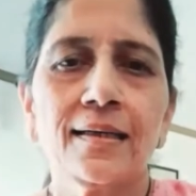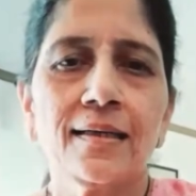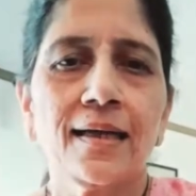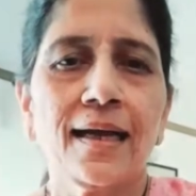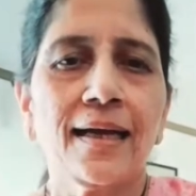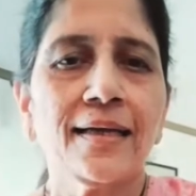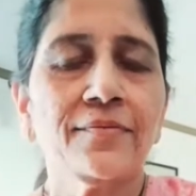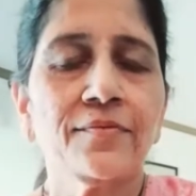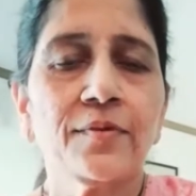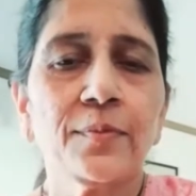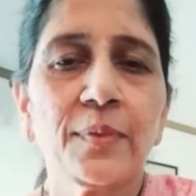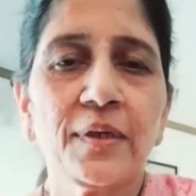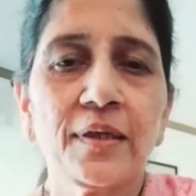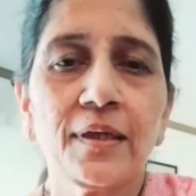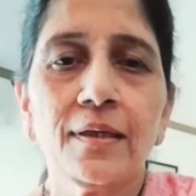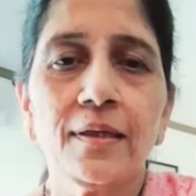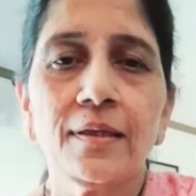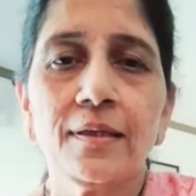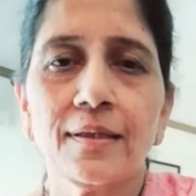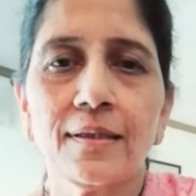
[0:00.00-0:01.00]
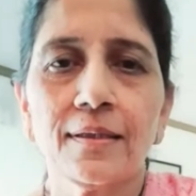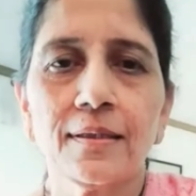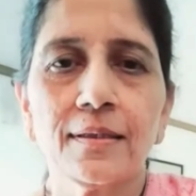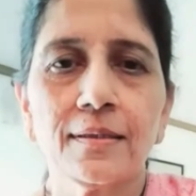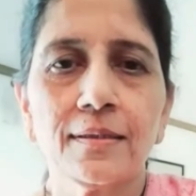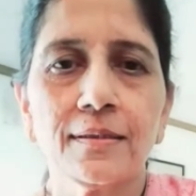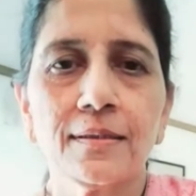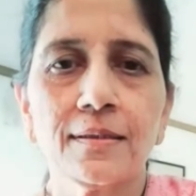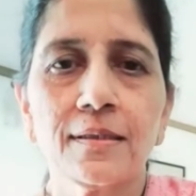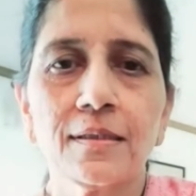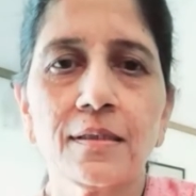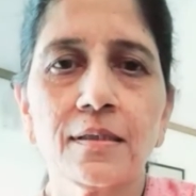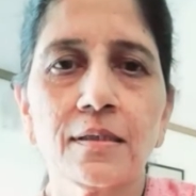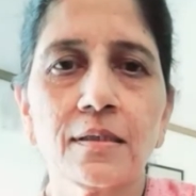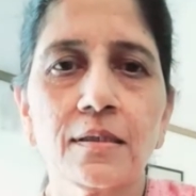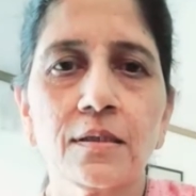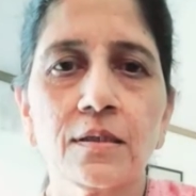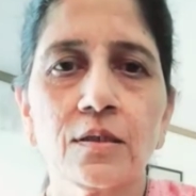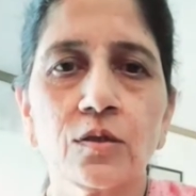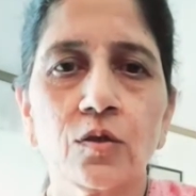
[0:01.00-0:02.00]
hi everybody uh, this
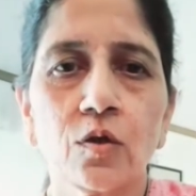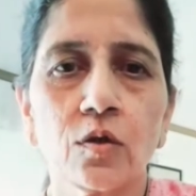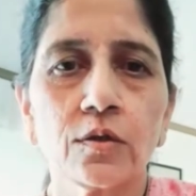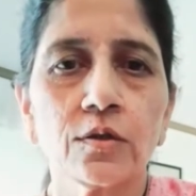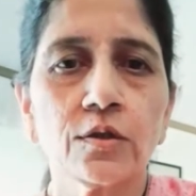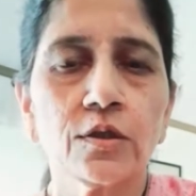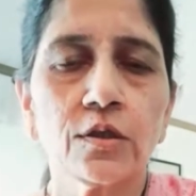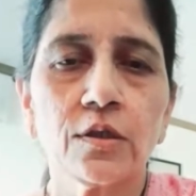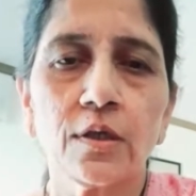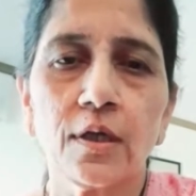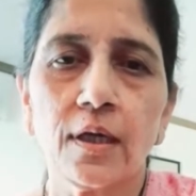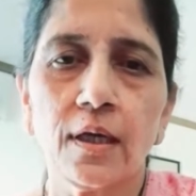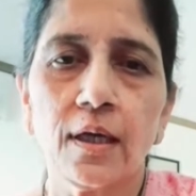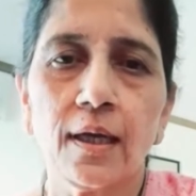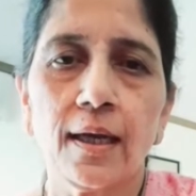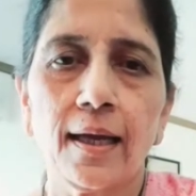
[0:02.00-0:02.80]
is dr chitra